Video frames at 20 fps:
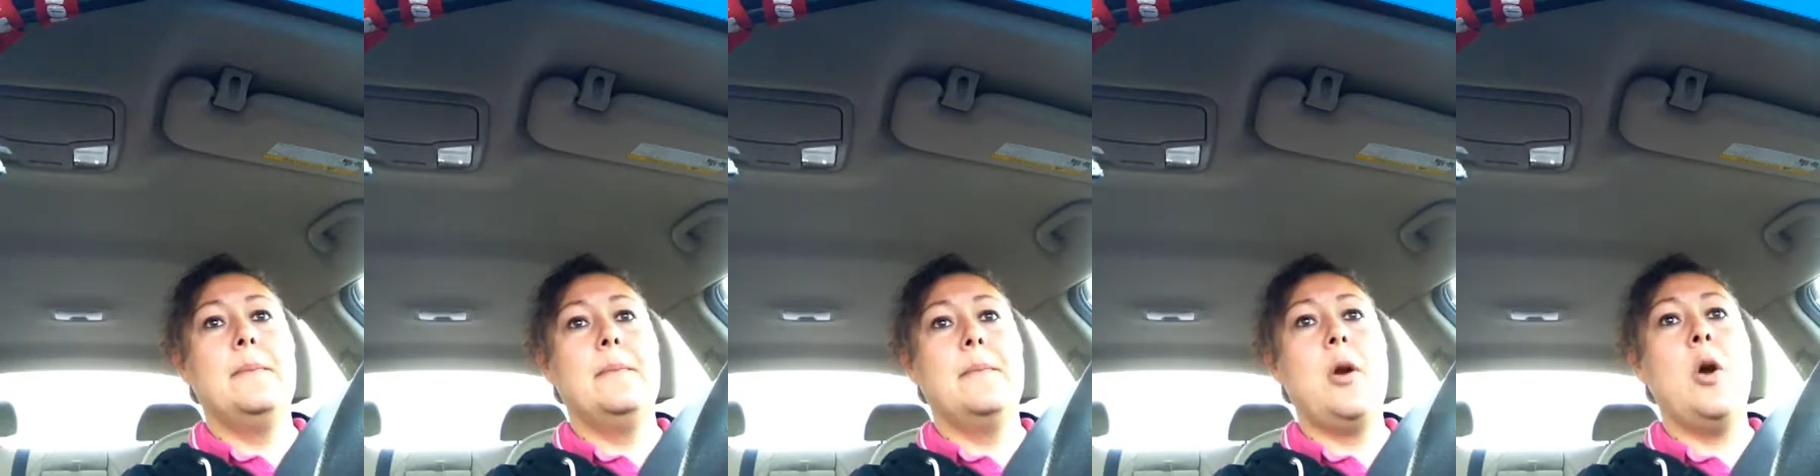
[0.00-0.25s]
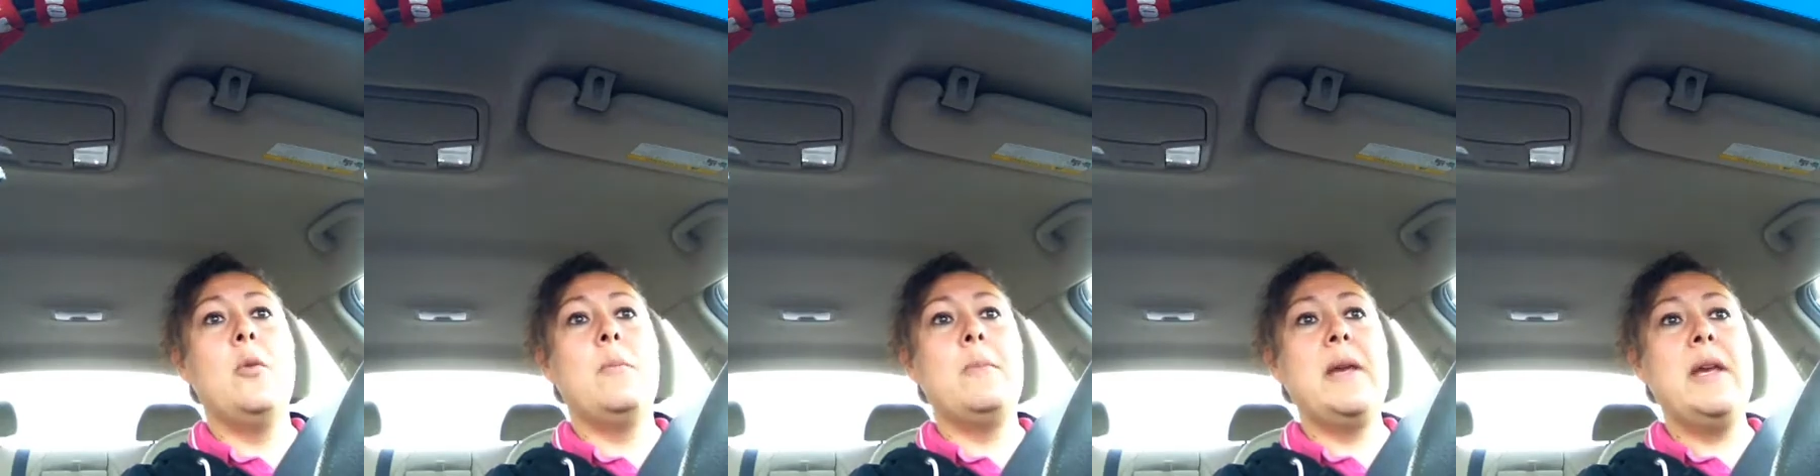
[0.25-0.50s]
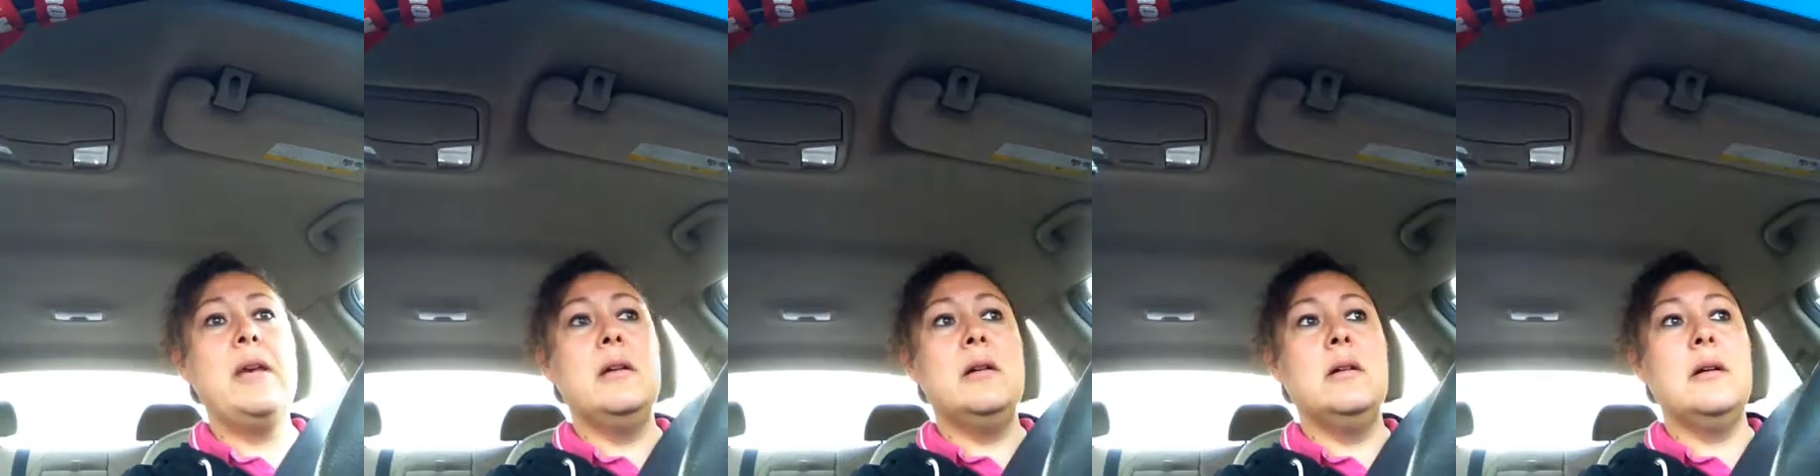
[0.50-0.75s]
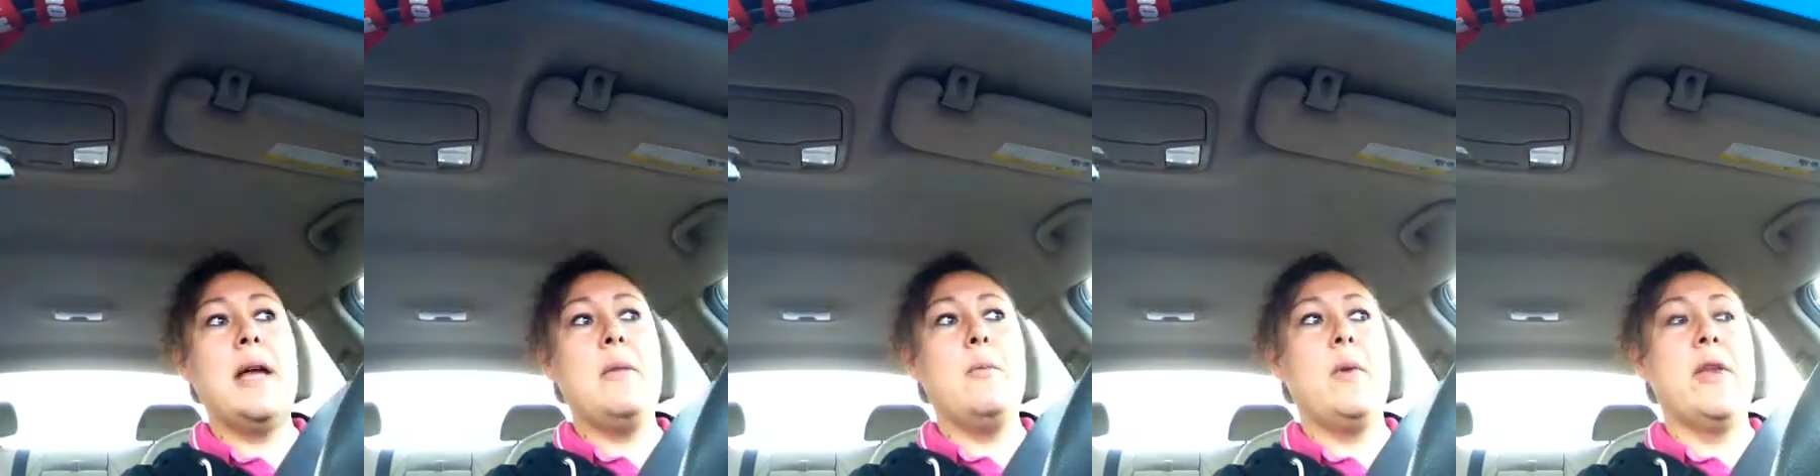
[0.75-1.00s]

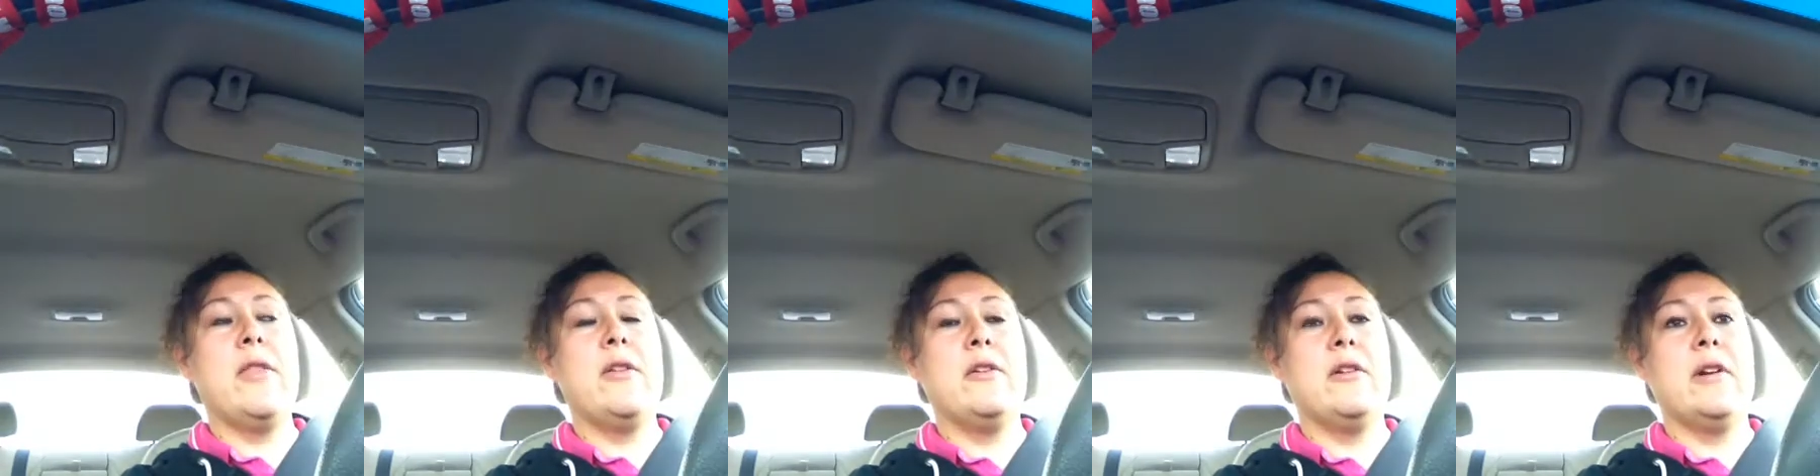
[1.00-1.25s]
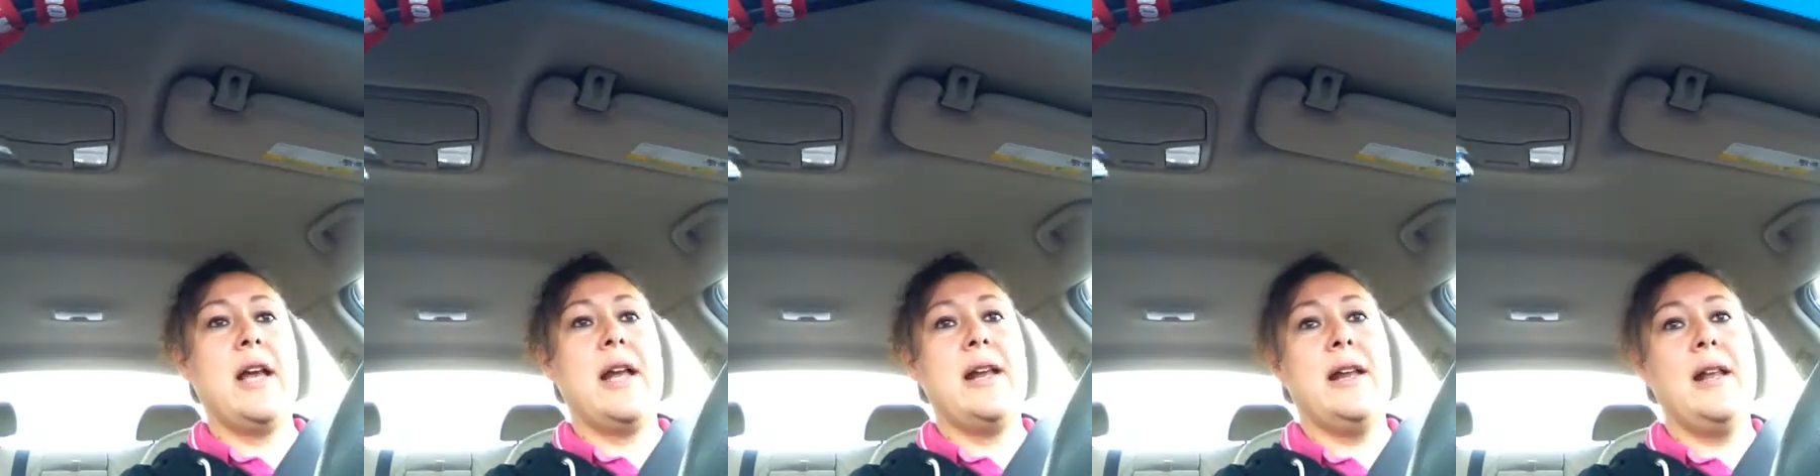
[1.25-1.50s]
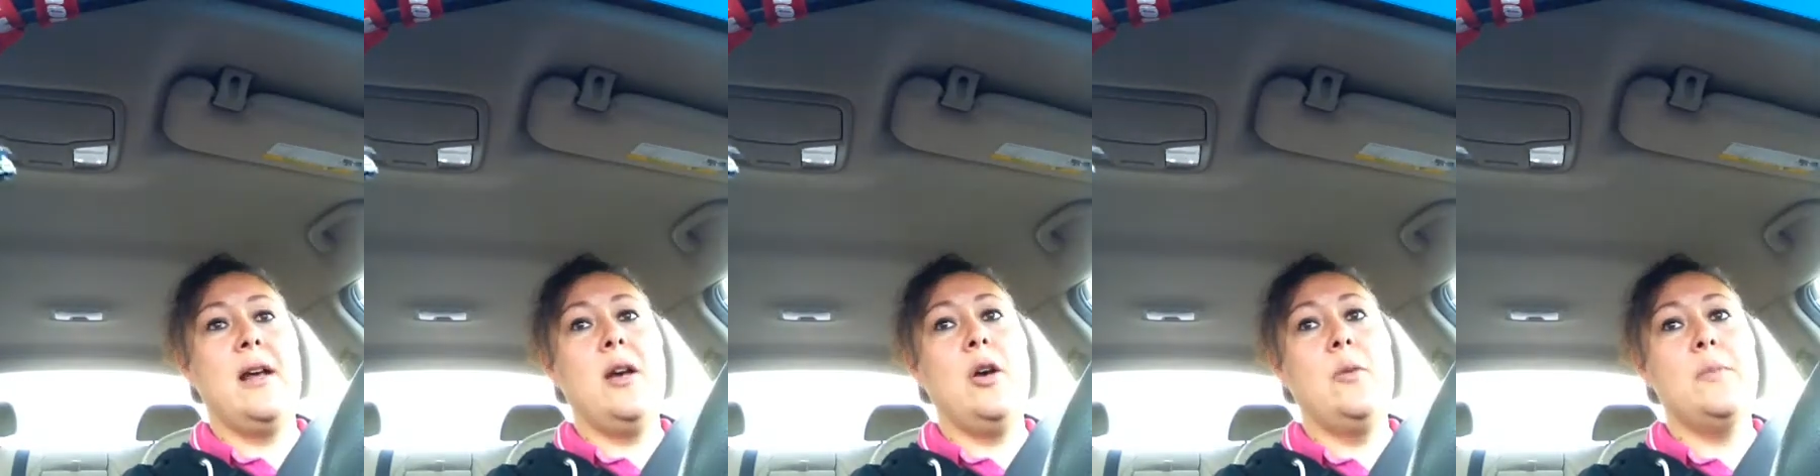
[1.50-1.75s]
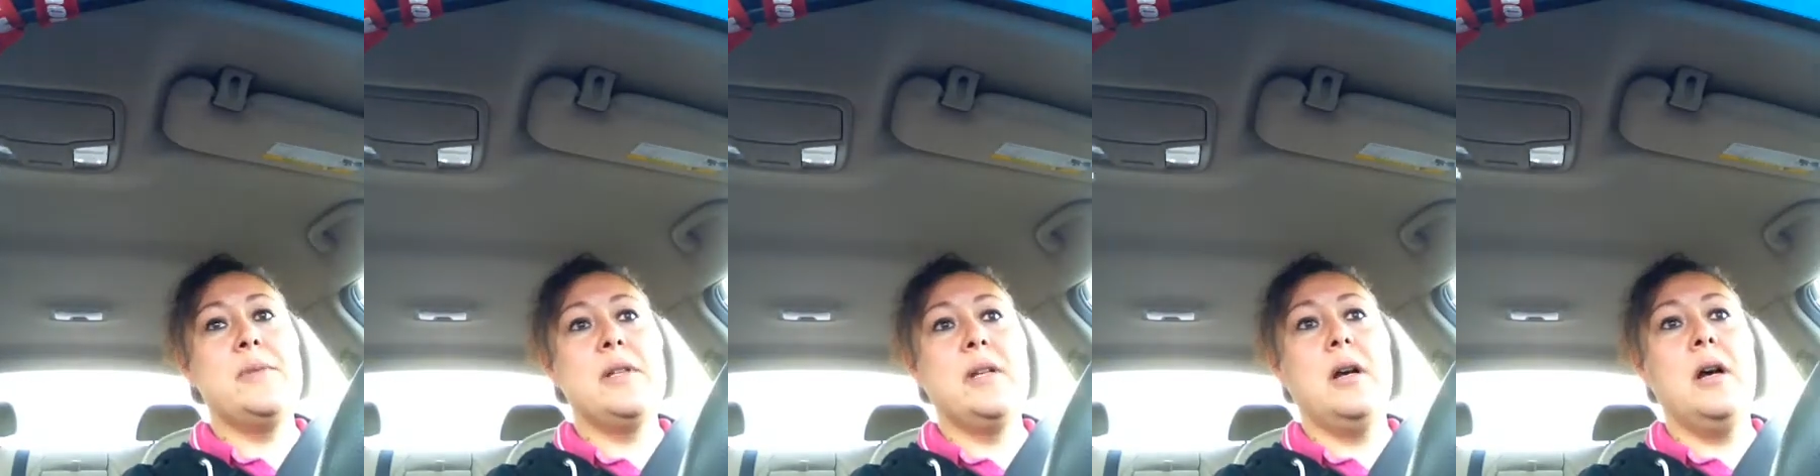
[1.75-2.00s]
oatmeal, and whether or not it
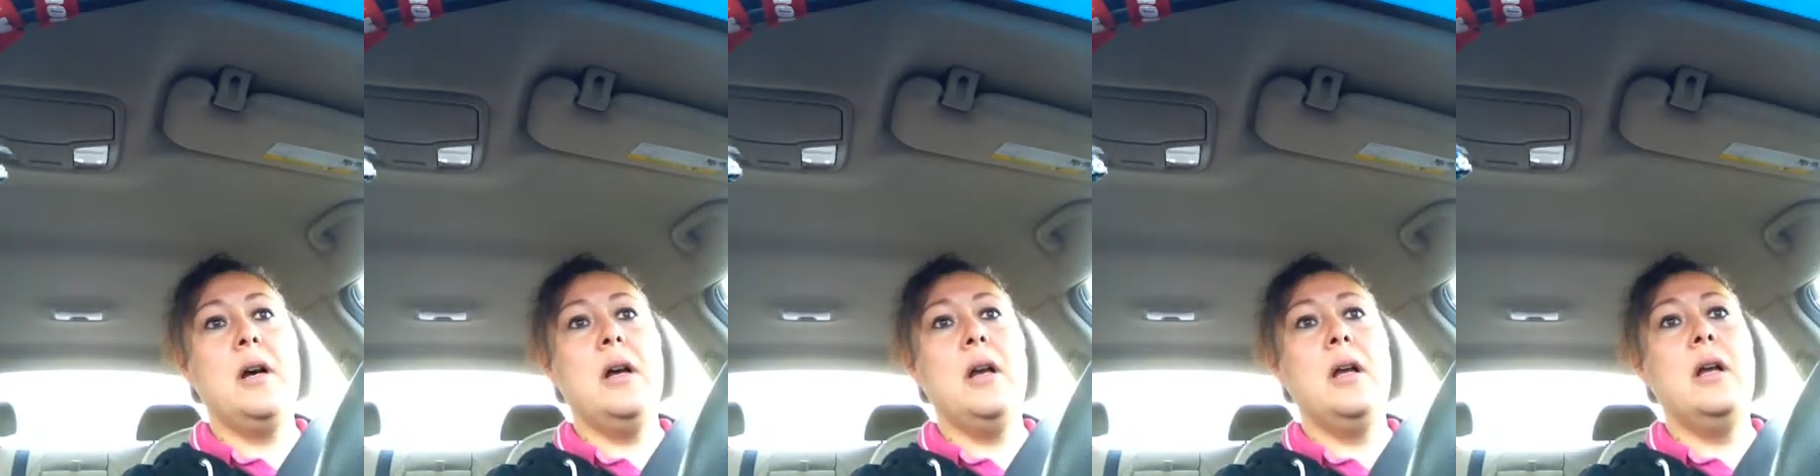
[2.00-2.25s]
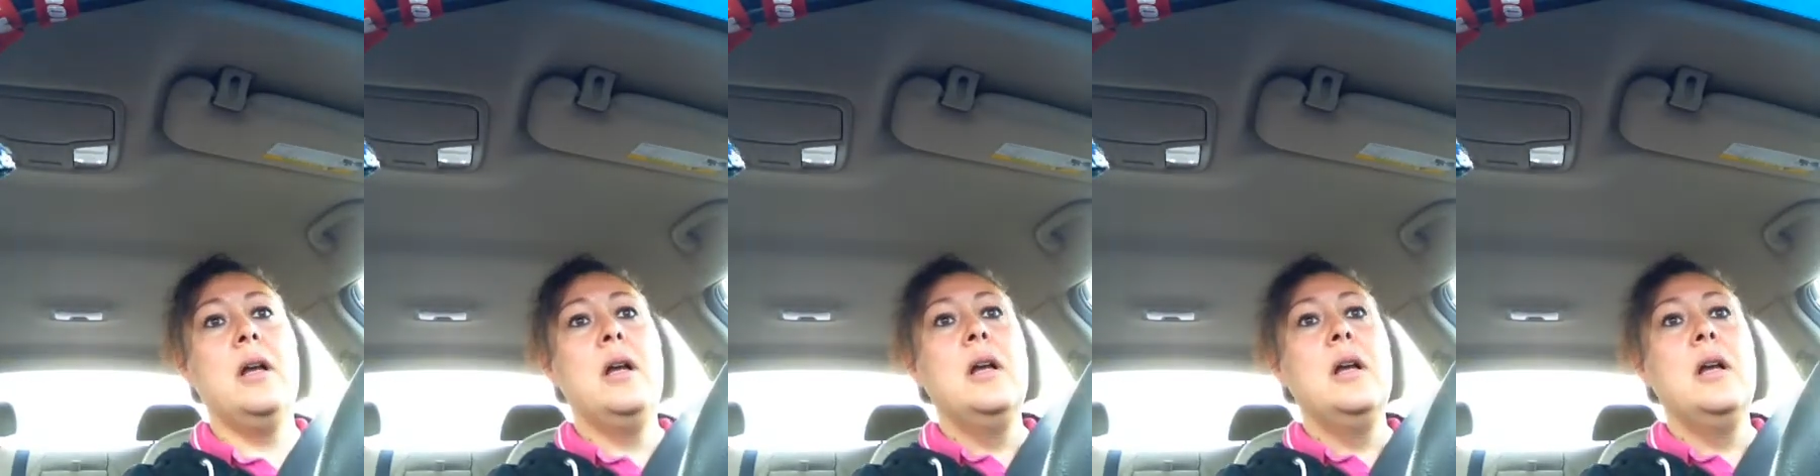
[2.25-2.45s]
helped at all.